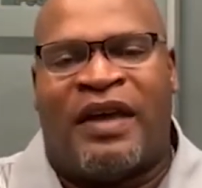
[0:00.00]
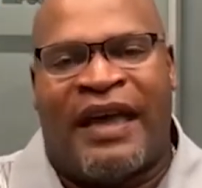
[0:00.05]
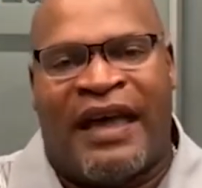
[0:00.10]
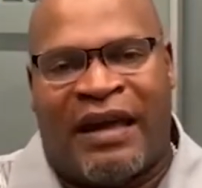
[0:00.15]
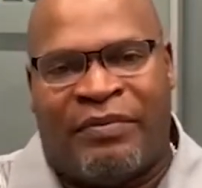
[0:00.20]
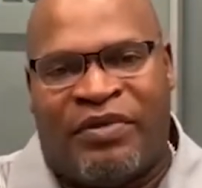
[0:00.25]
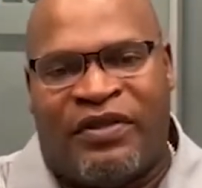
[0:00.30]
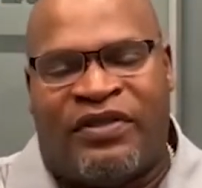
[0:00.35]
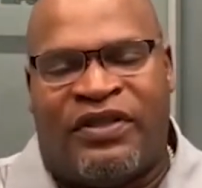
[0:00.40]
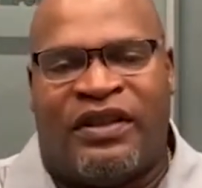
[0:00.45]

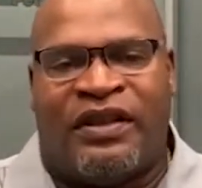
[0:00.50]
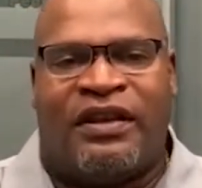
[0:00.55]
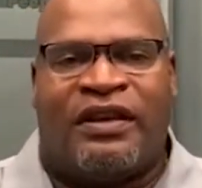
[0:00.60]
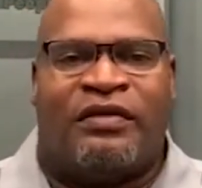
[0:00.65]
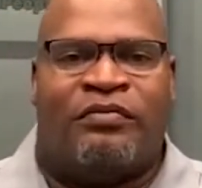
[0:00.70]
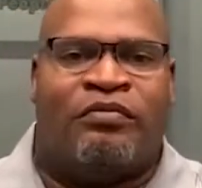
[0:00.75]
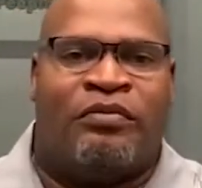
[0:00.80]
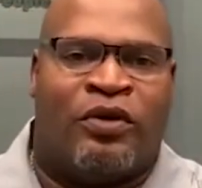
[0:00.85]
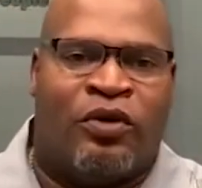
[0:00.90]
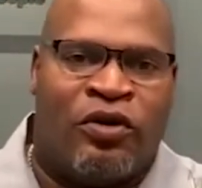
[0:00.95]
apathy
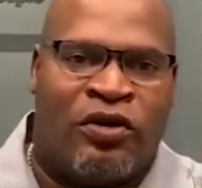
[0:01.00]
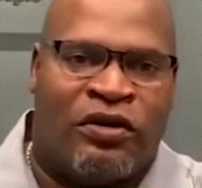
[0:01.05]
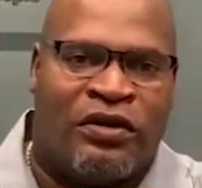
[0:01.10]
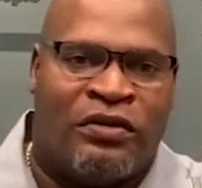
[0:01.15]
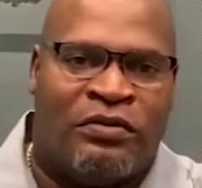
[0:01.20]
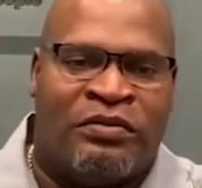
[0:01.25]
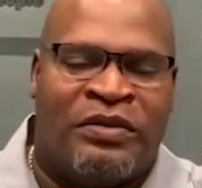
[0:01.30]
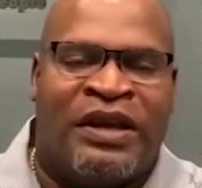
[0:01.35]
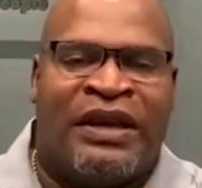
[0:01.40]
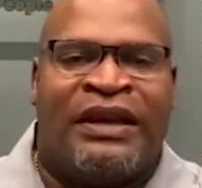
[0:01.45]
and
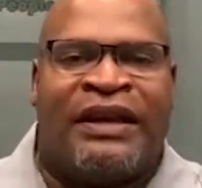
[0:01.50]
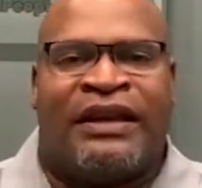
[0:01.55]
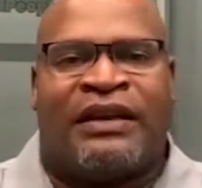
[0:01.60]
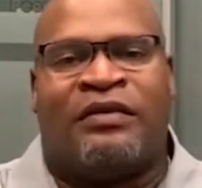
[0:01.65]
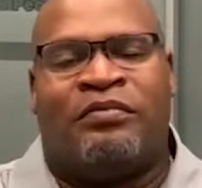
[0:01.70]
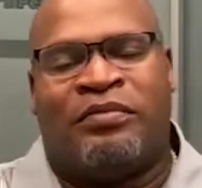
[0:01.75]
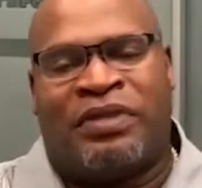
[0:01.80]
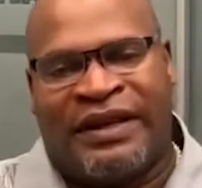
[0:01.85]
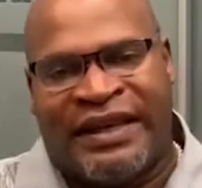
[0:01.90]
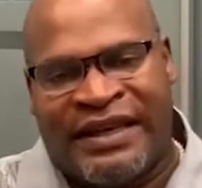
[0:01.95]
boredom,
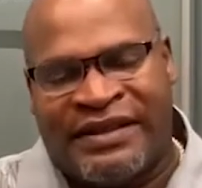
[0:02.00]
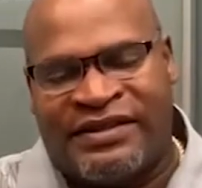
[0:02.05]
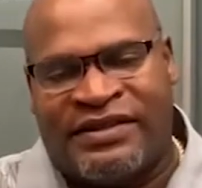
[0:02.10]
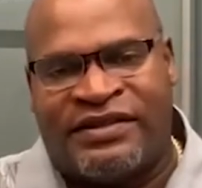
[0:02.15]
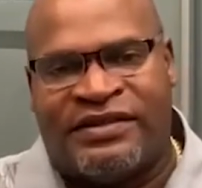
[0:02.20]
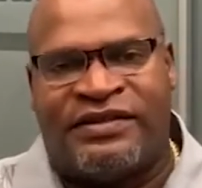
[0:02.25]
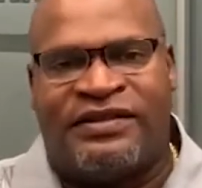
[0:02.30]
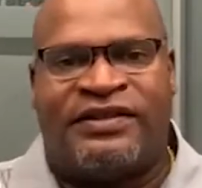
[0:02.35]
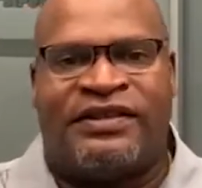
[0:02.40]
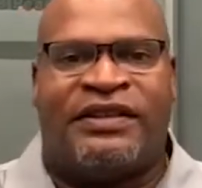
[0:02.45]

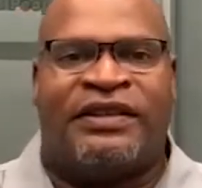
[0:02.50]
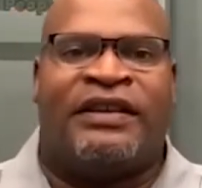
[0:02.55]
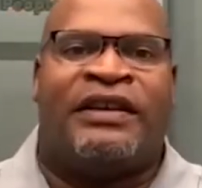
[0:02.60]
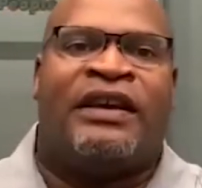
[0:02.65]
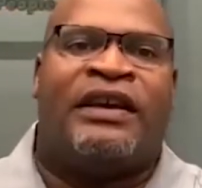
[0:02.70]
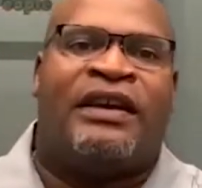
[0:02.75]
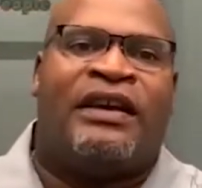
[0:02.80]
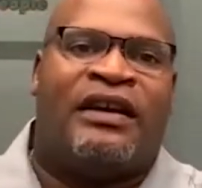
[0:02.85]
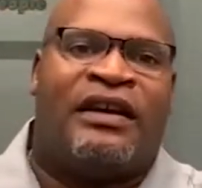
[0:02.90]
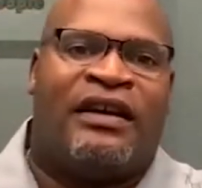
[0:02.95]
complacency,
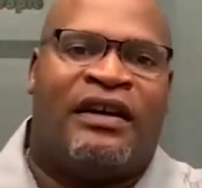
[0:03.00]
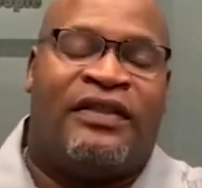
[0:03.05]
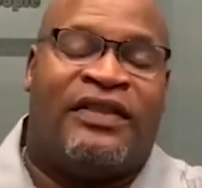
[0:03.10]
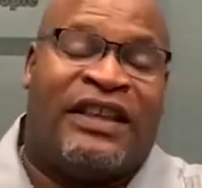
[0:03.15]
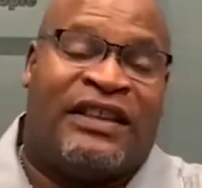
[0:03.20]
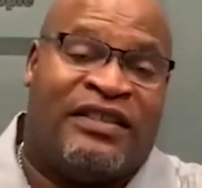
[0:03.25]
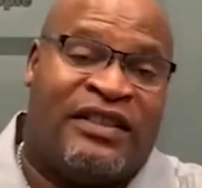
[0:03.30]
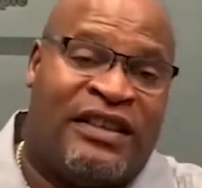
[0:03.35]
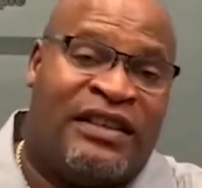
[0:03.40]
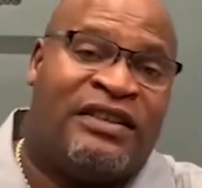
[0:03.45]

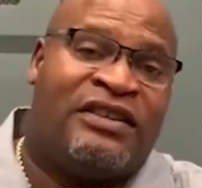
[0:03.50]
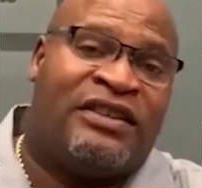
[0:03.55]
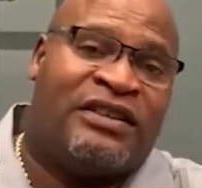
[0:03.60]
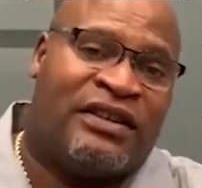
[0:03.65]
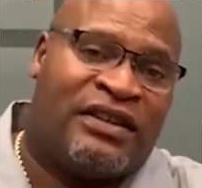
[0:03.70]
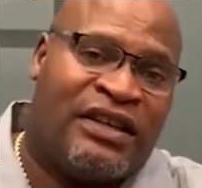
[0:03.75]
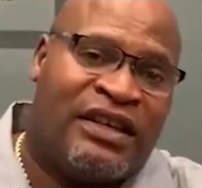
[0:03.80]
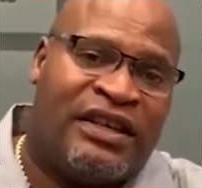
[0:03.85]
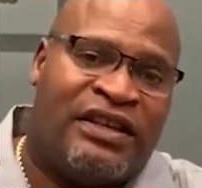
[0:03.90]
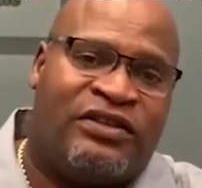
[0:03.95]
that then could
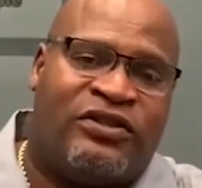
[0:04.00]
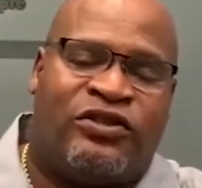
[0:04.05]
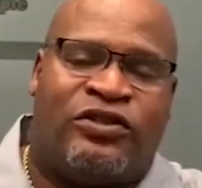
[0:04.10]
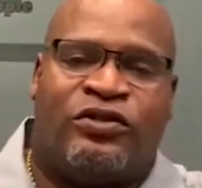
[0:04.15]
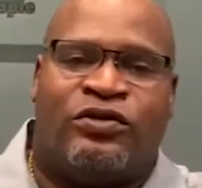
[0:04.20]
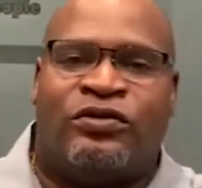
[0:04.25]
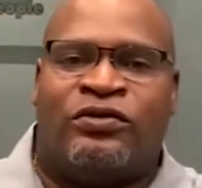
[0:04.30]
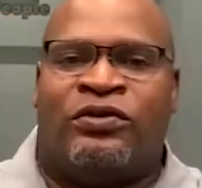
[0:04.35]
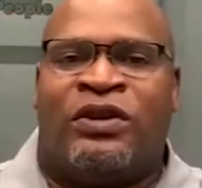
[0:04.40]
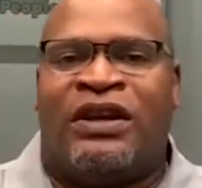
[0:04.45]
lead to